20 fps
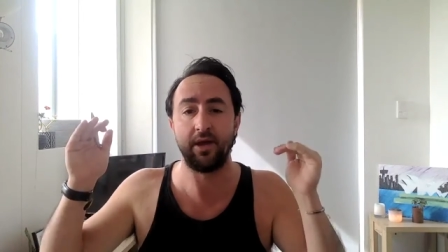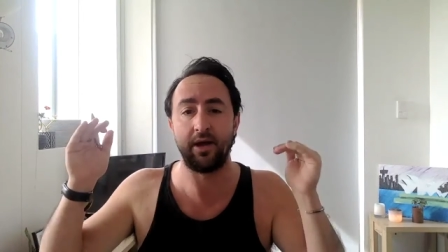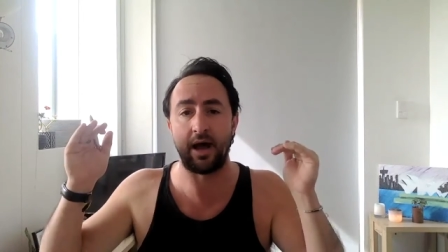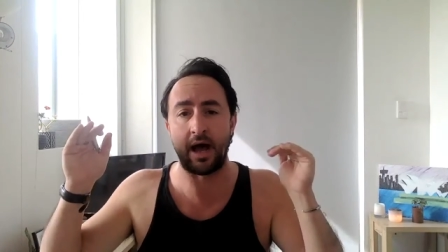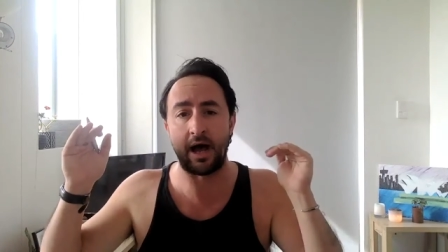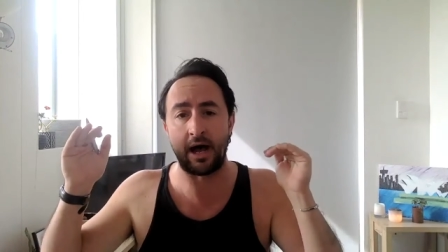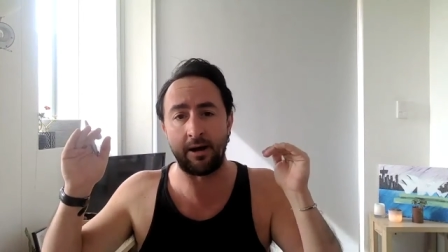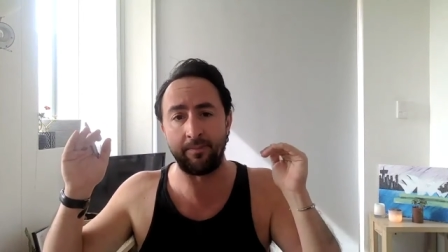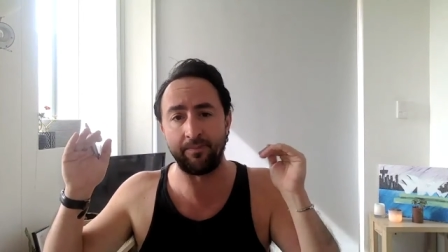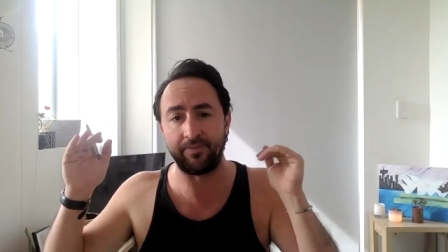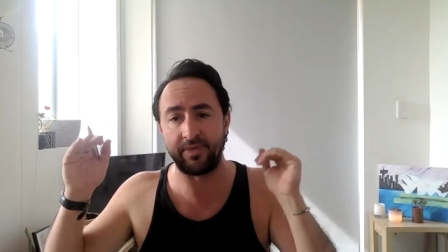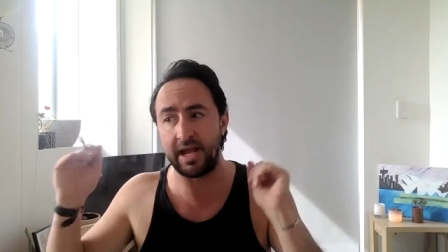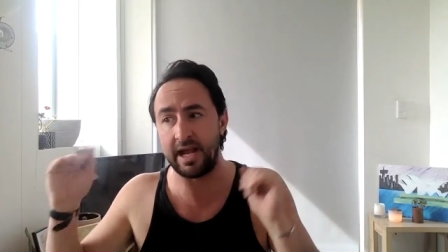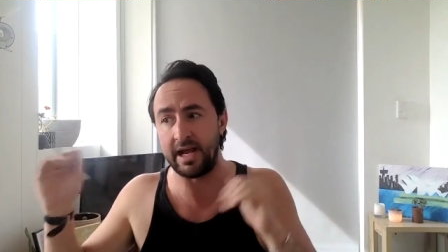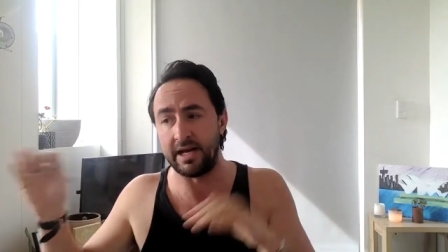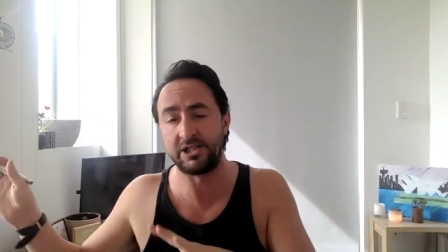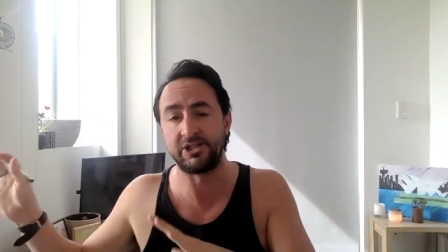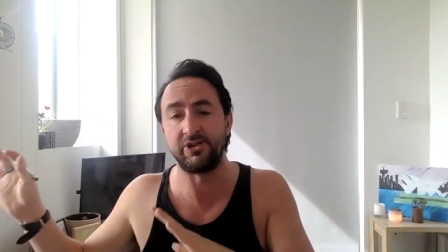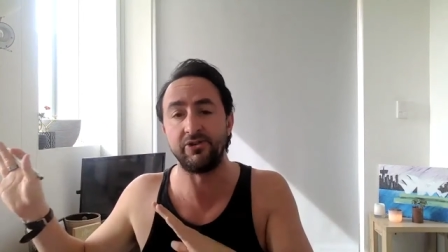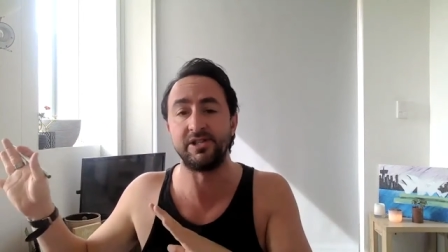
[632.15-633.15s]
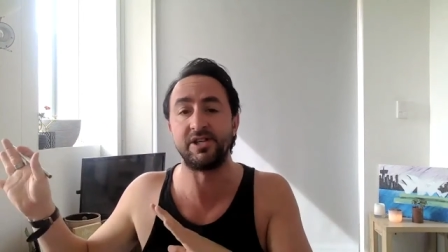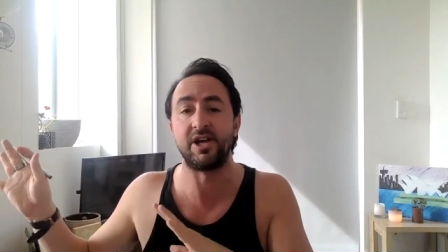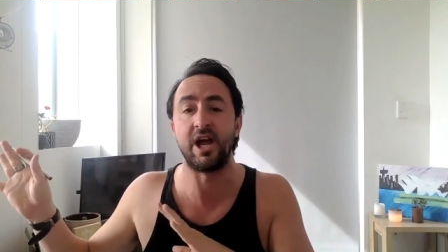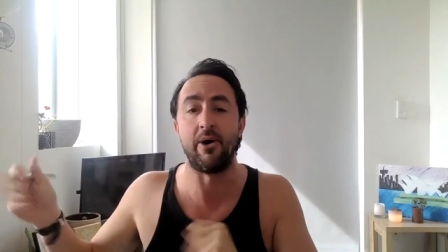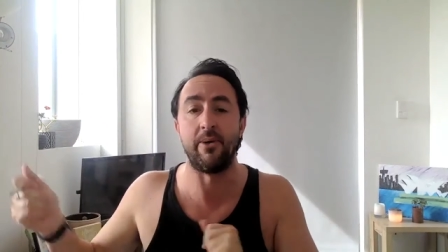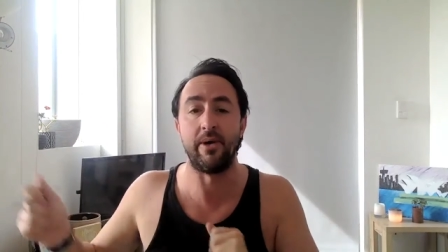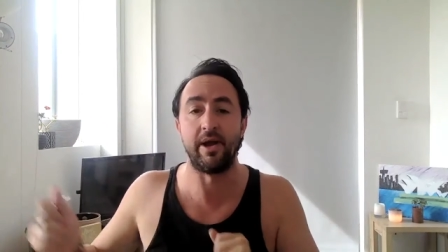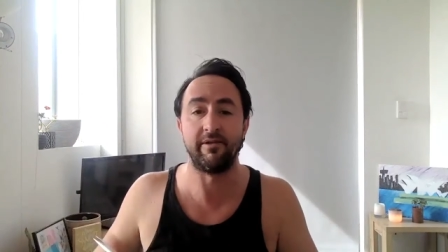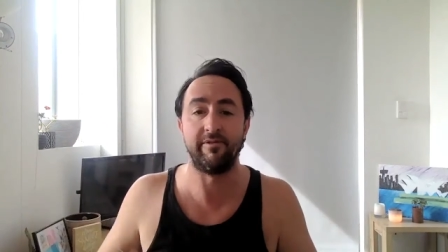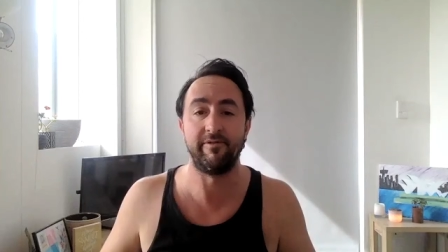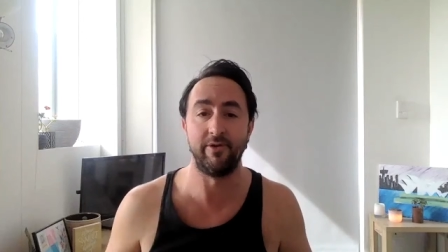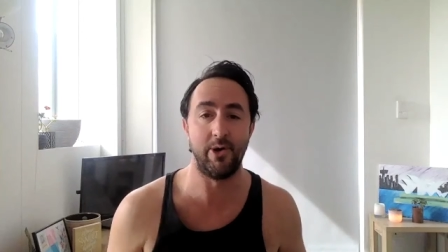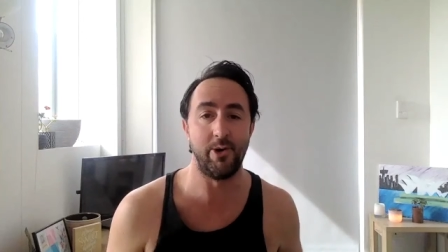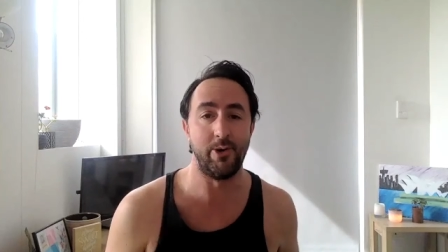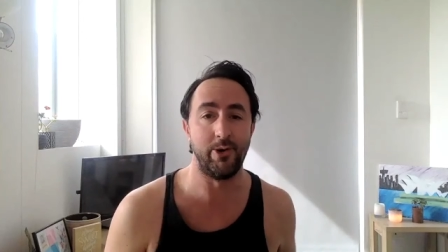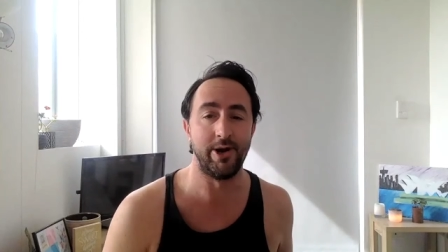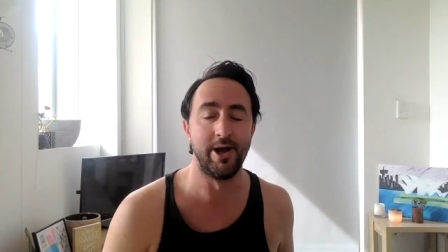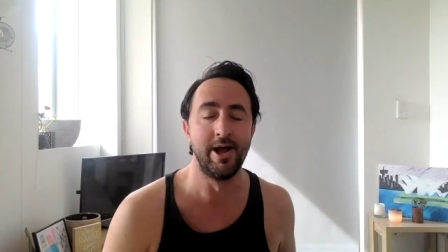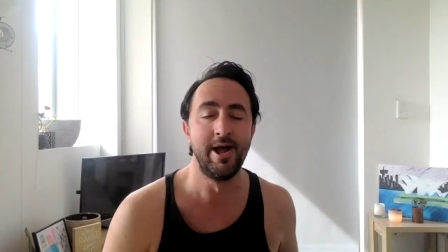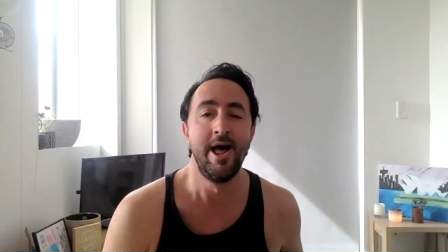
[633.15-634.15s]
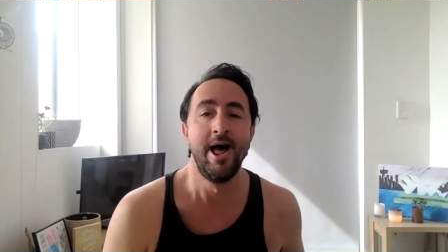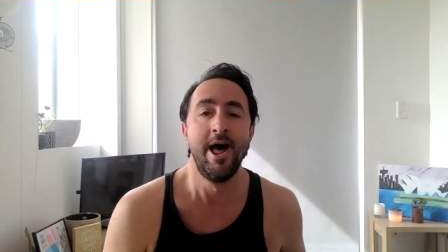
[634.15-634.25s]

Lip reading: the industry is going forward.